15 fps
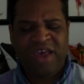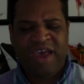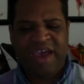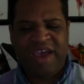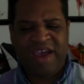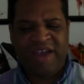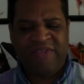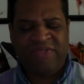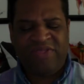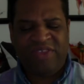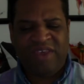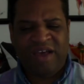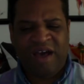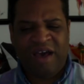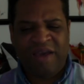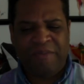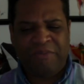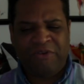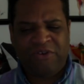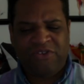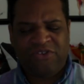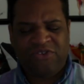and the
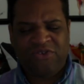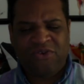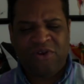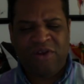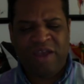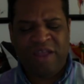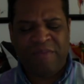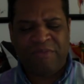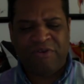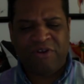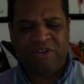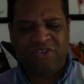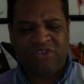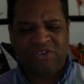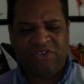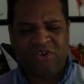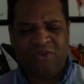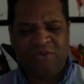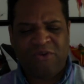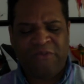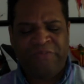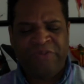iBookstore and Barnes &
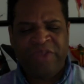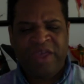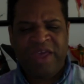Noble.